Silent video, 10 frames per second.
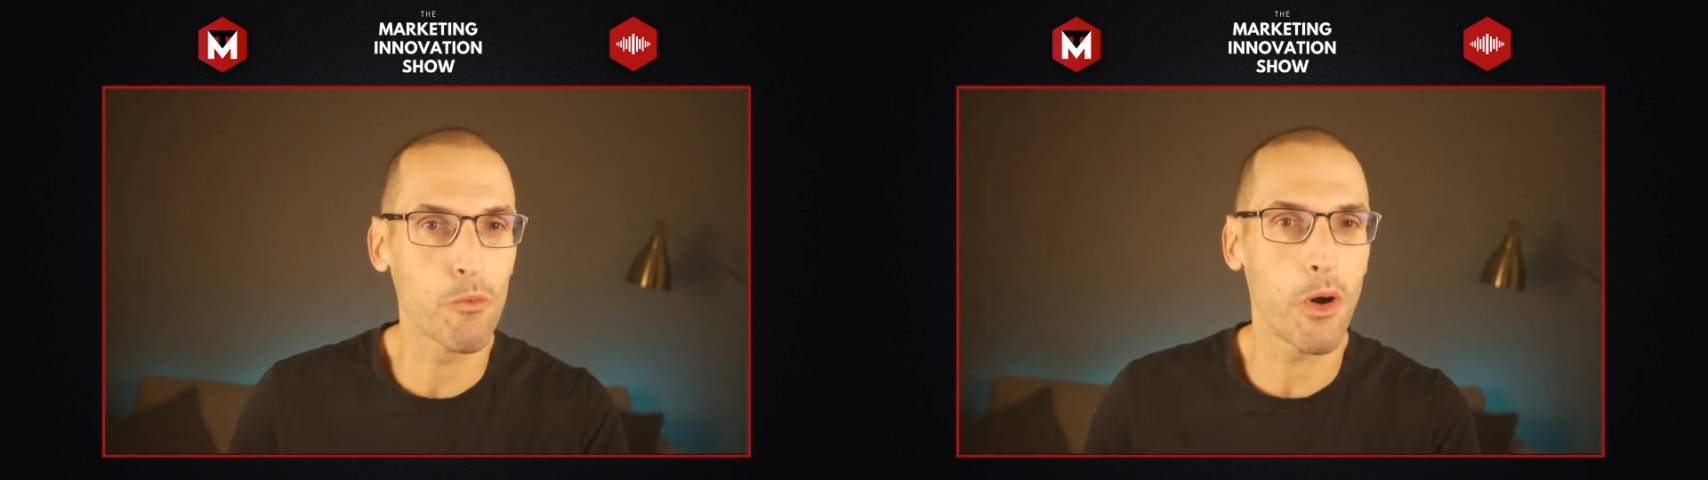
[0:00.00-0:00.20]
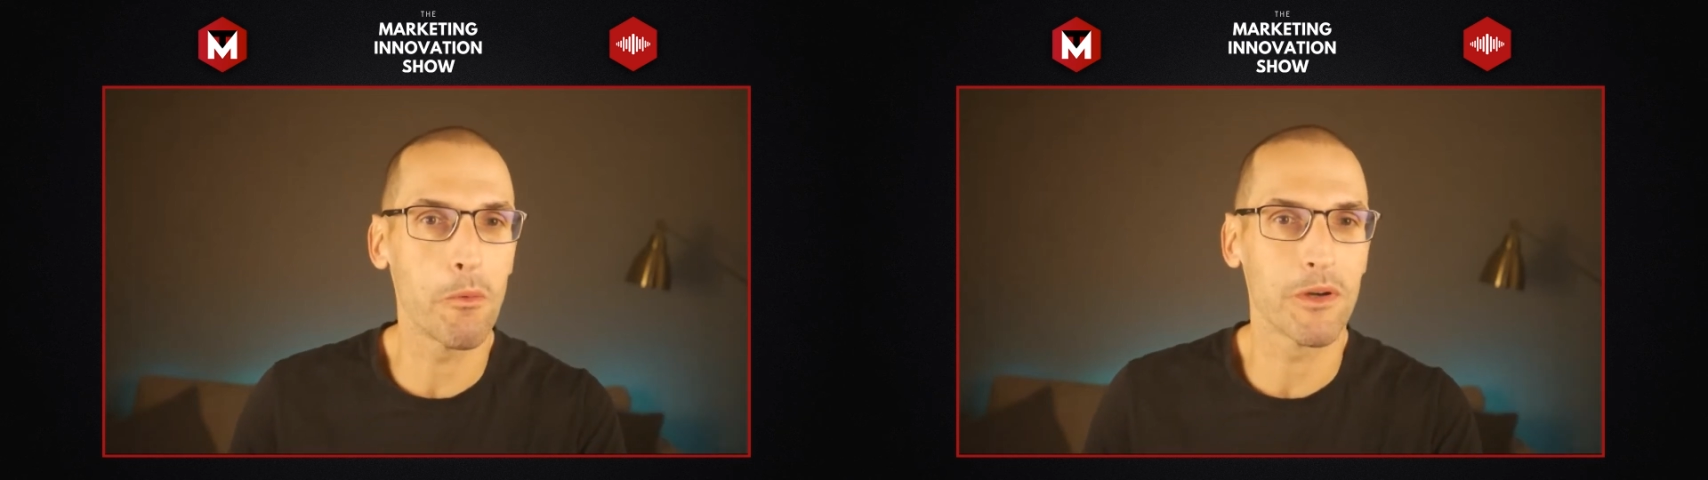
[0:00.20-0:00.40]

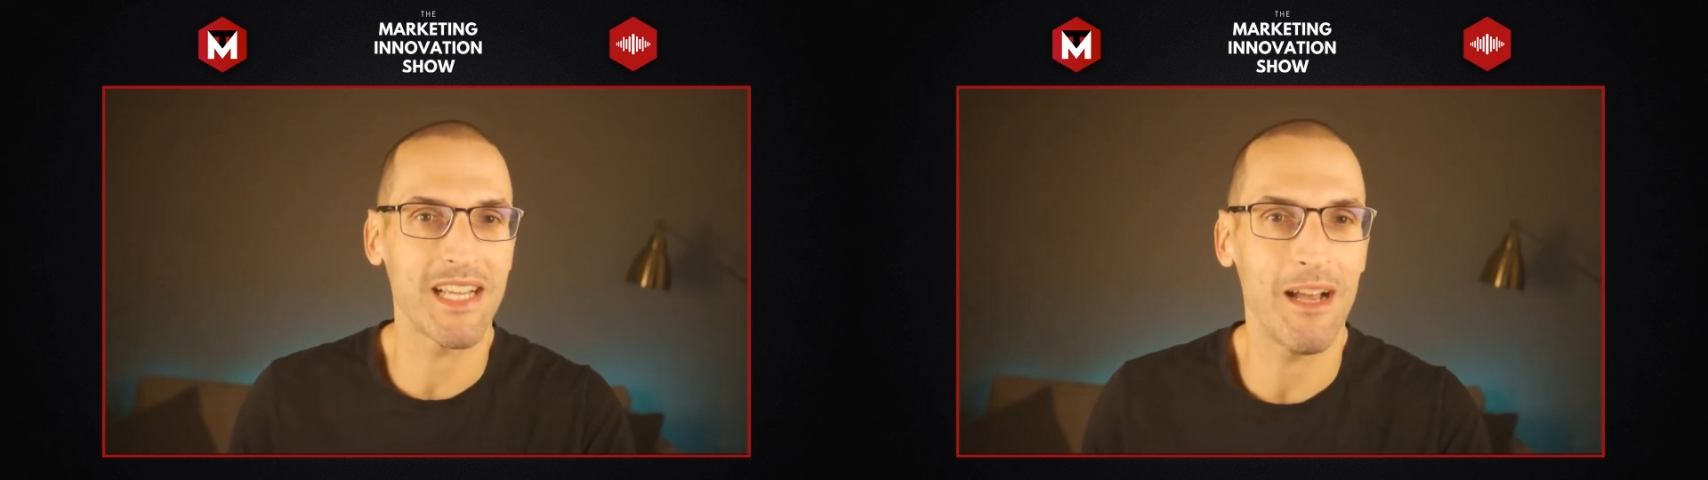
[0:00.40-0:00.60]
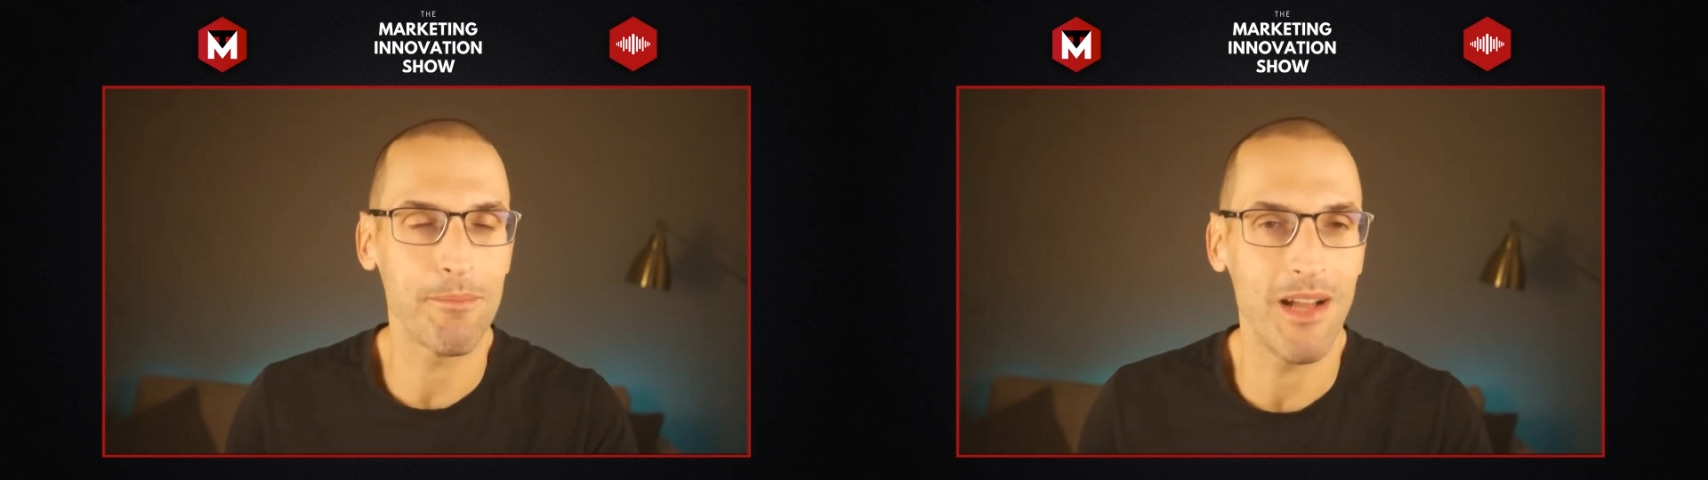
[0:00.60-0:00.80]
what was
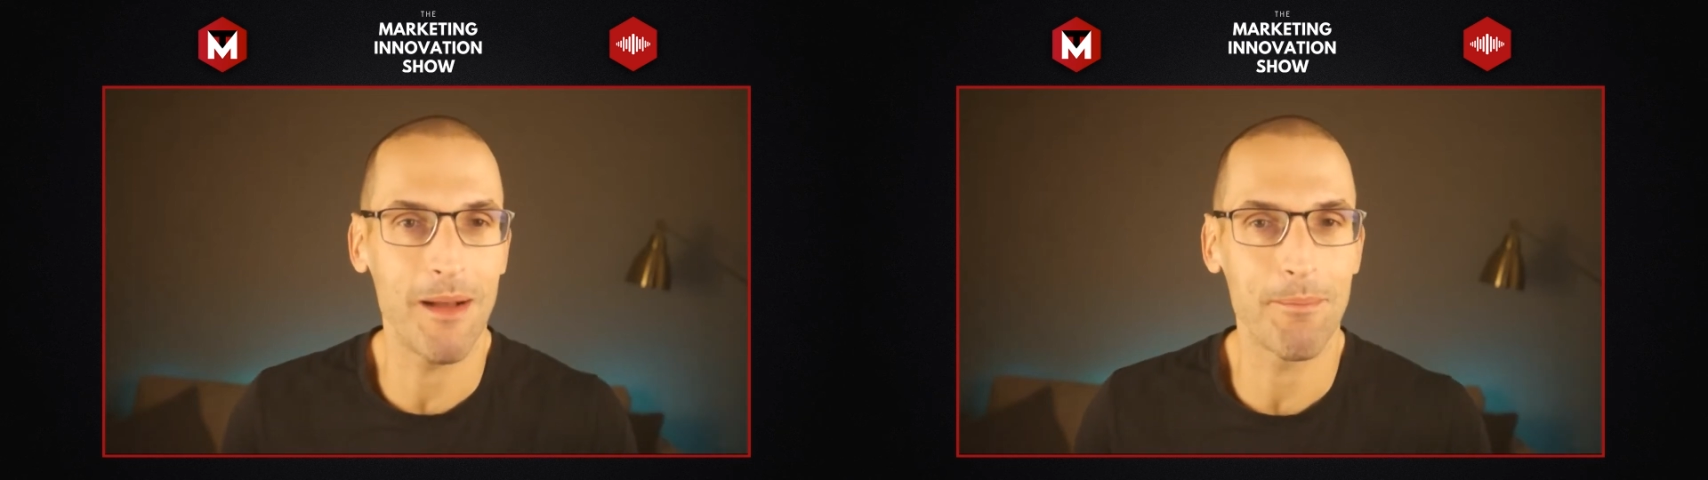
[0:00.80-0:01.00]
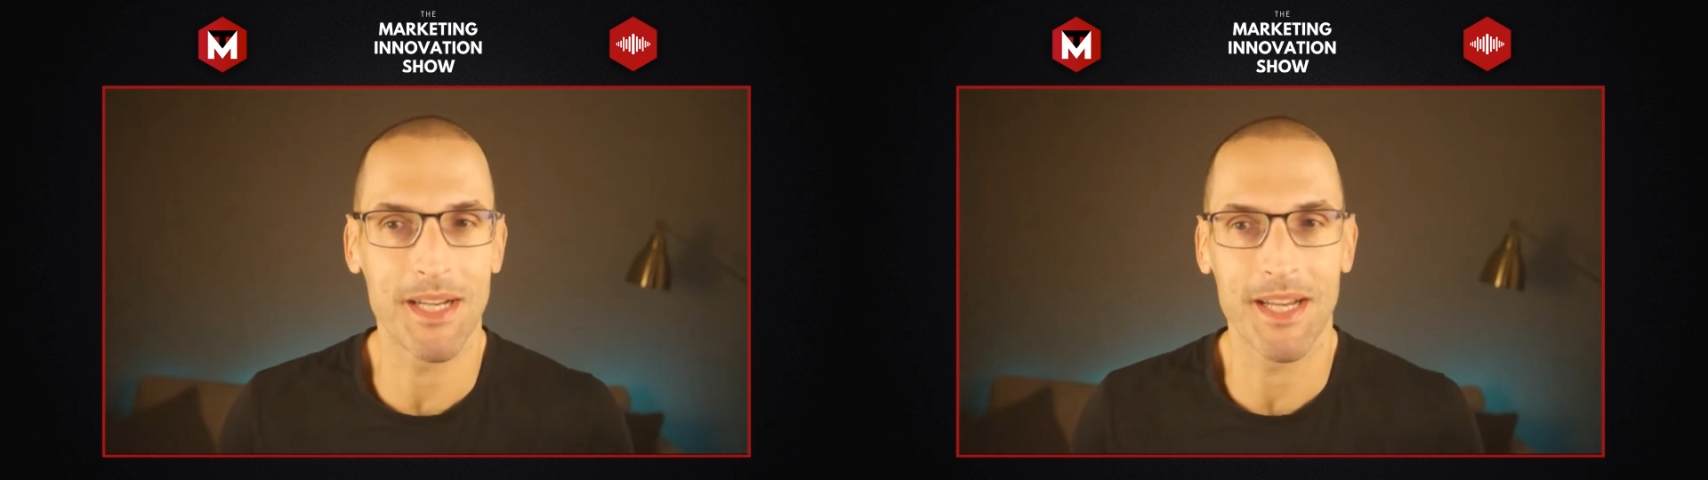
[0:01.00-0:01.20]

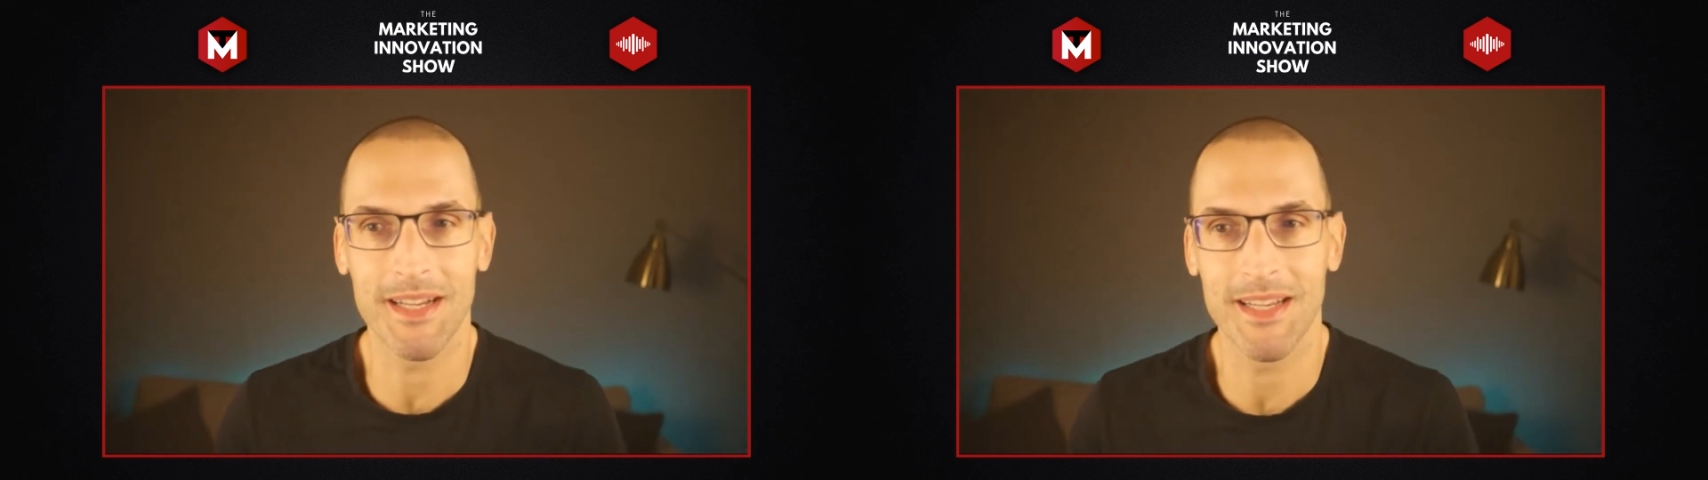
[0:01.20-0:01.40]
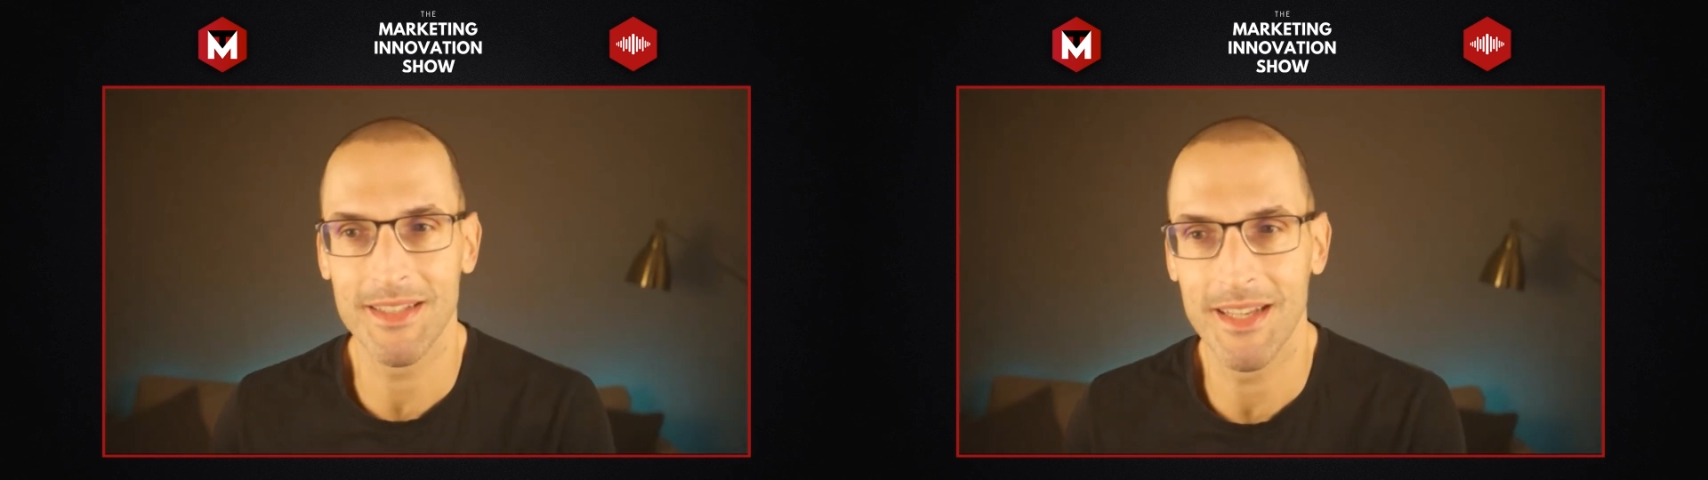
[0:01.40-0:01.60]
happening
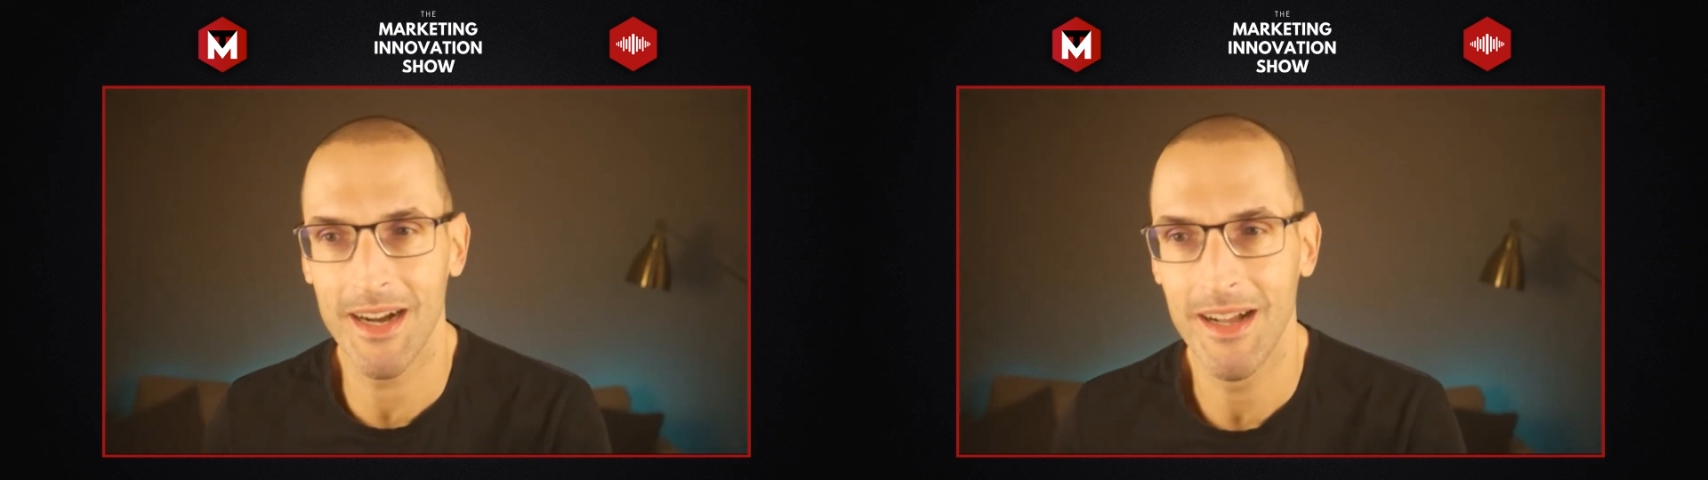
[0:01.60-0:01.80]
in the